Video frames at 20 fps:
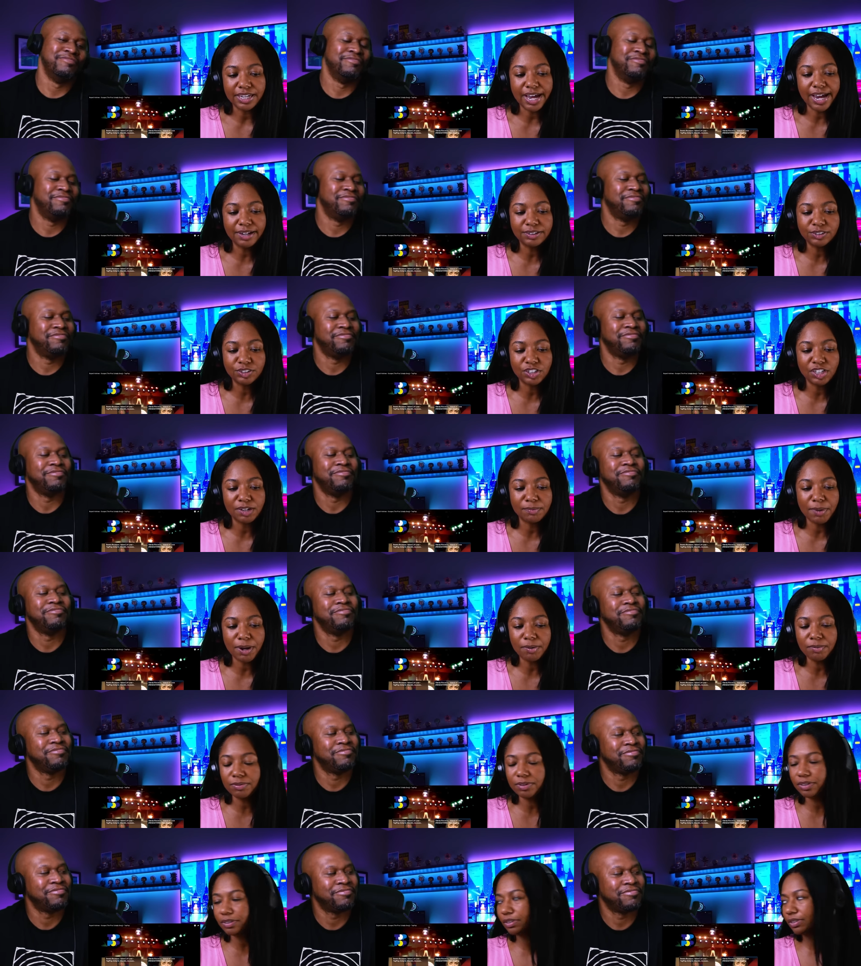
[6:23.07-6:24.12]
Speaker 1: live stream. Maybe
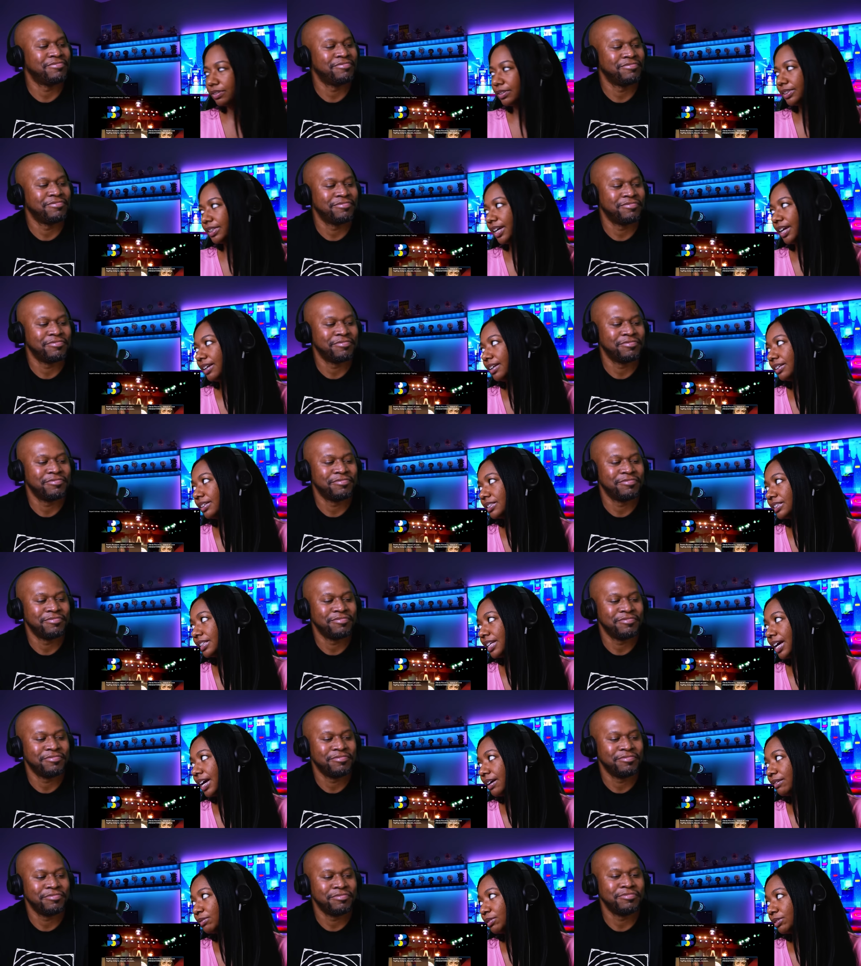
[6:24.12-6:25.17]
we'll do a scandalous
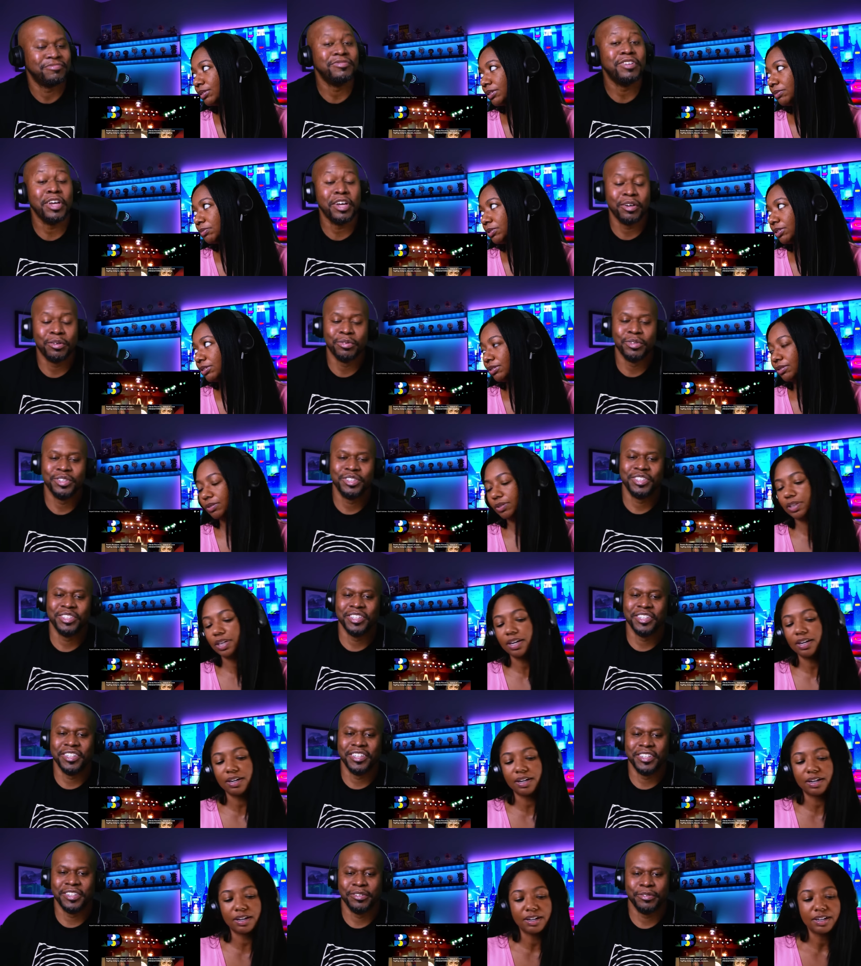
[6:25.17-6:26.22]
live stream yeah, too.
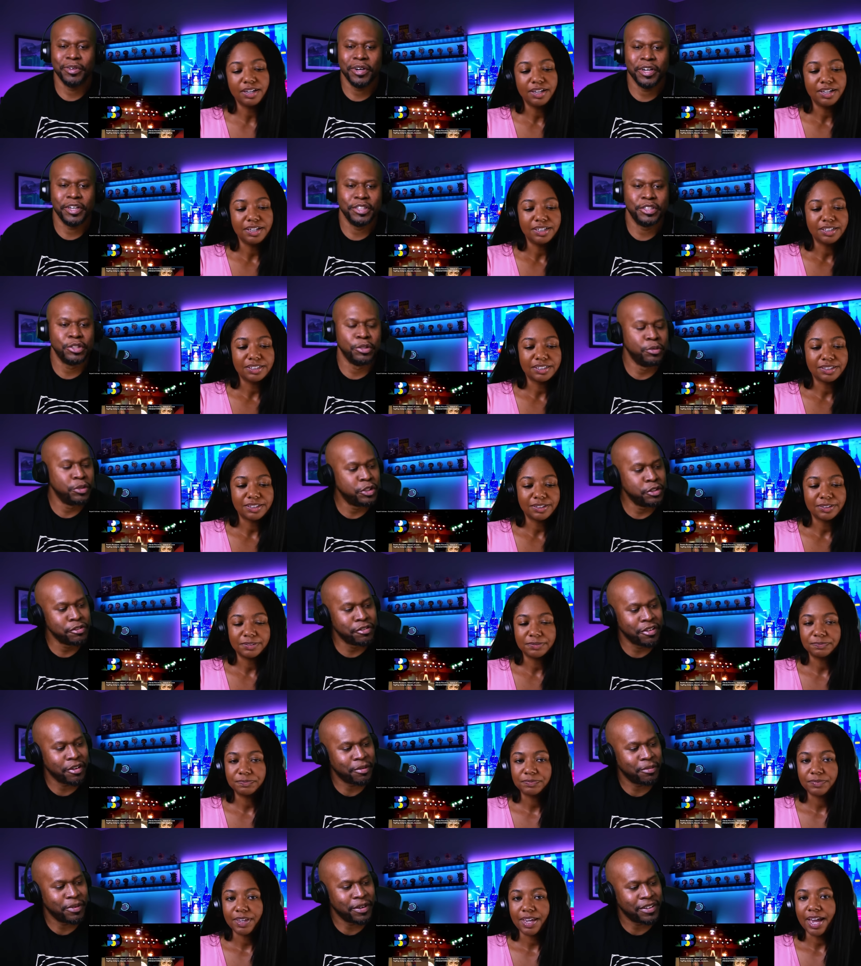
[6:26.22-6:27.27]
Yeah.
Speaker 2: Right. So, what'd you
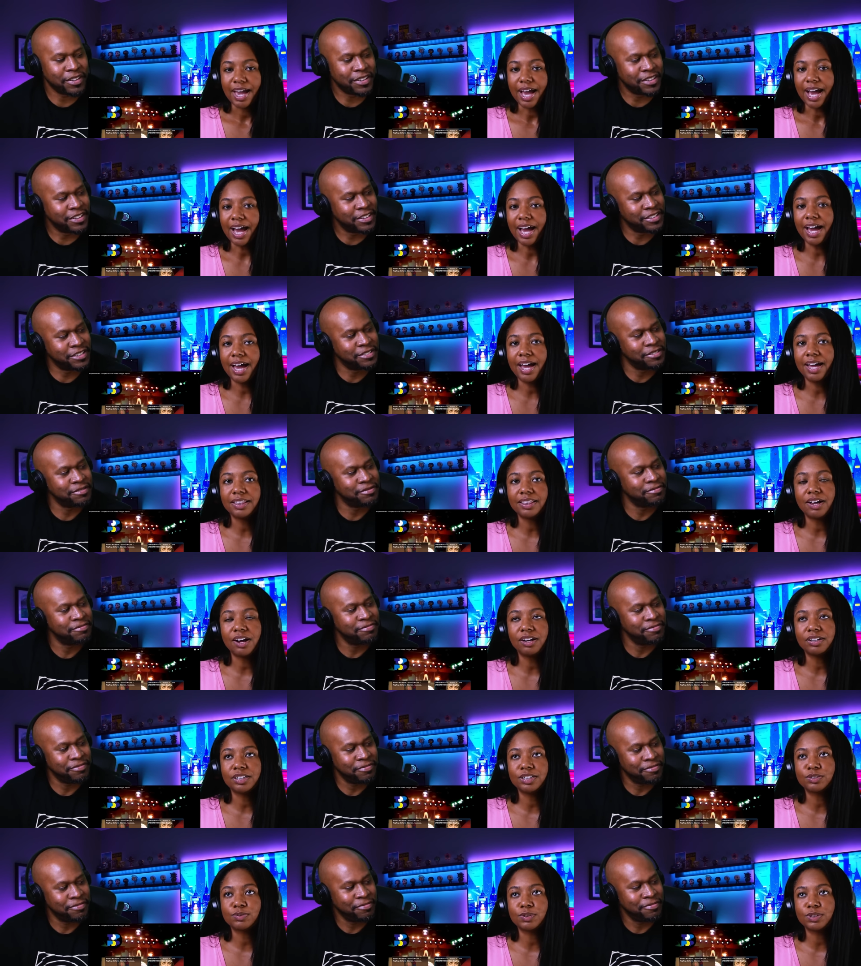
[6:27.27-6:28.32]
think about
Speaker 1: I
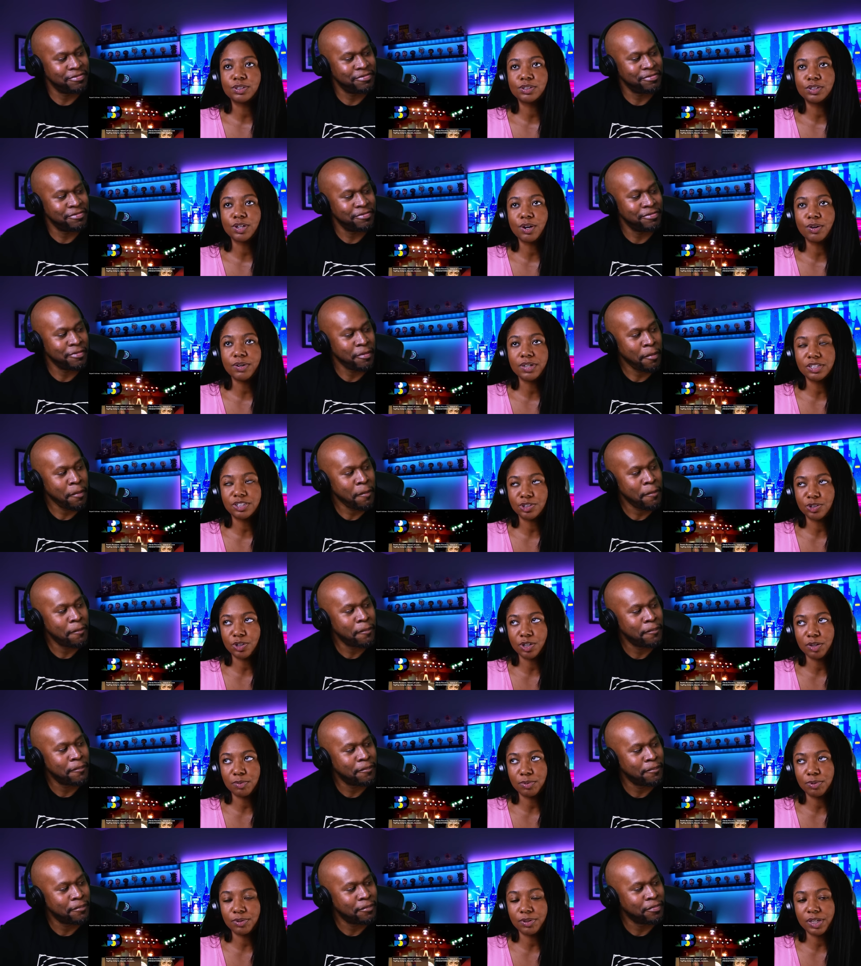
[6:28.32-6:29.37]
thought this was so
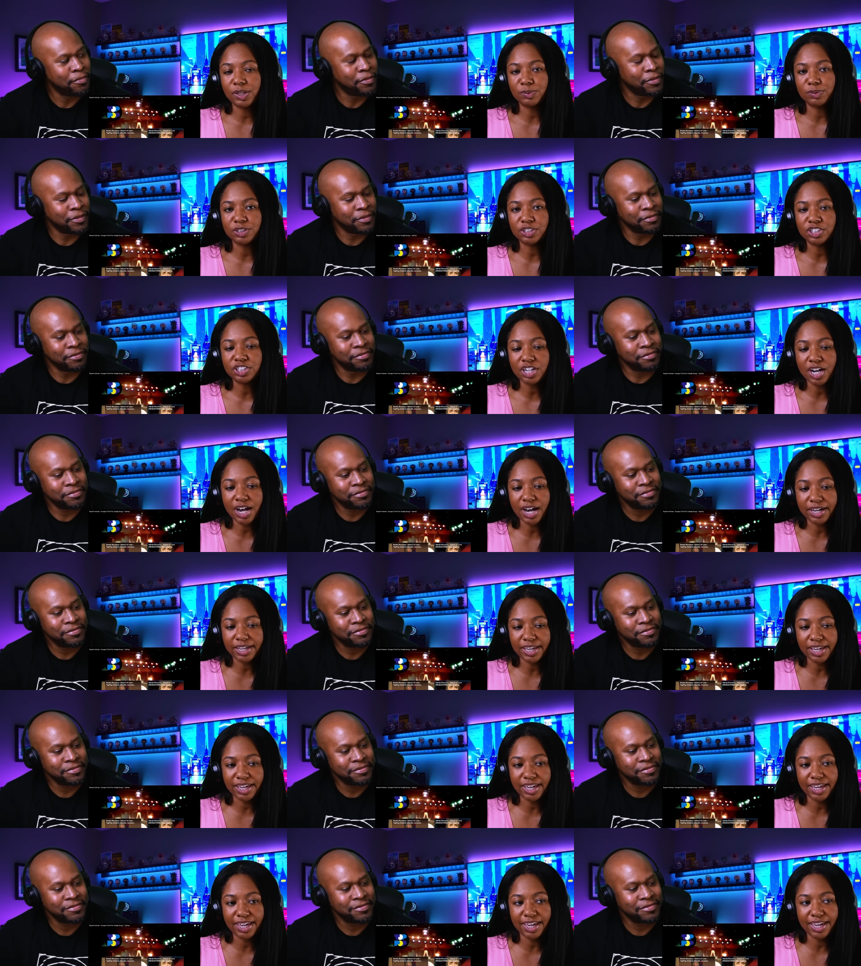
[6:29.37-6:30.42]
enjoyable. It was mm.
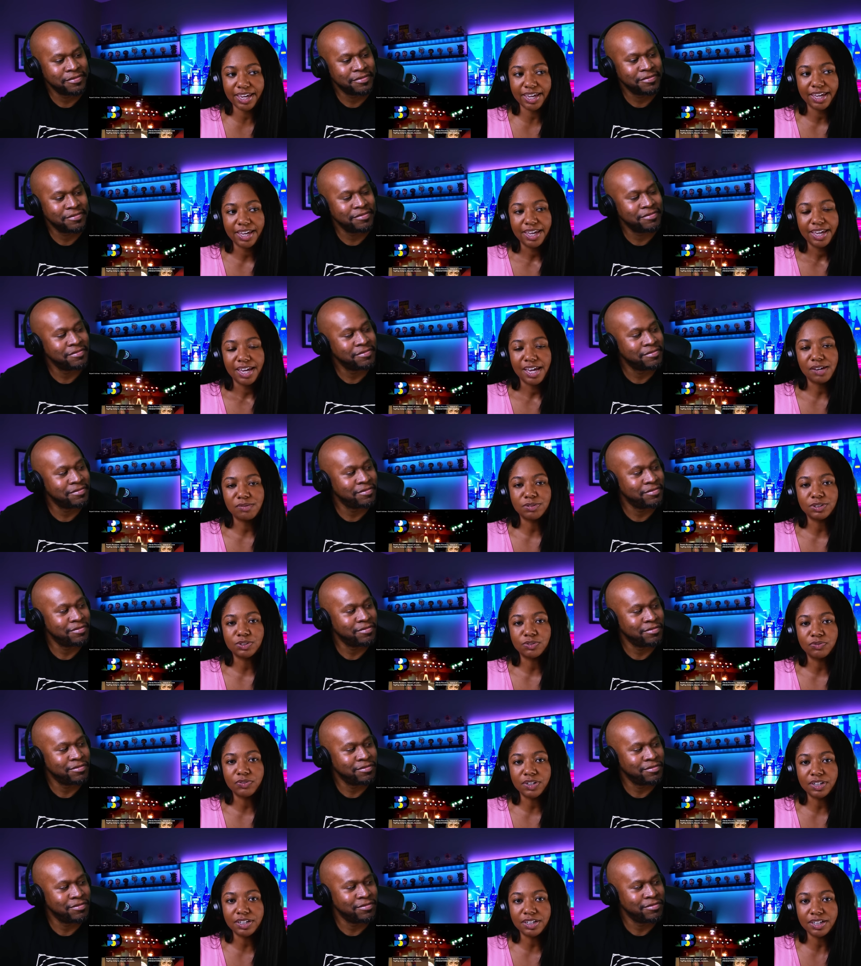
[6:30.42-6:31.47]
shocking. It was
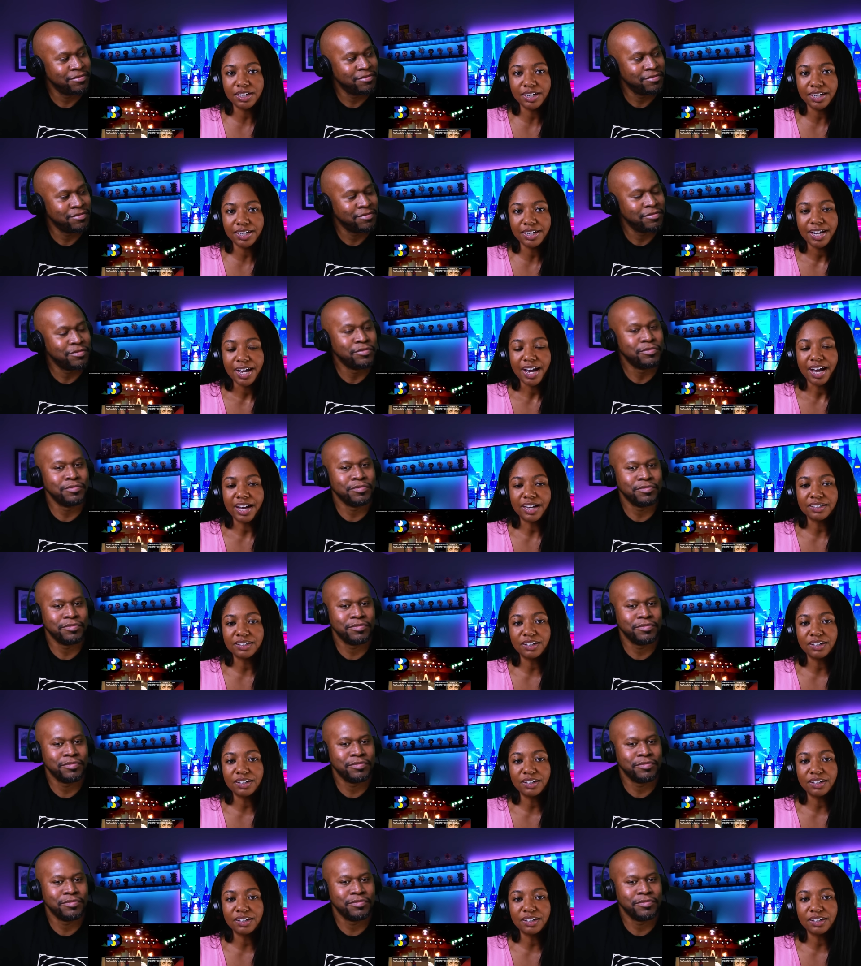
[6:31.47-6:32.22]
fun. Mm. I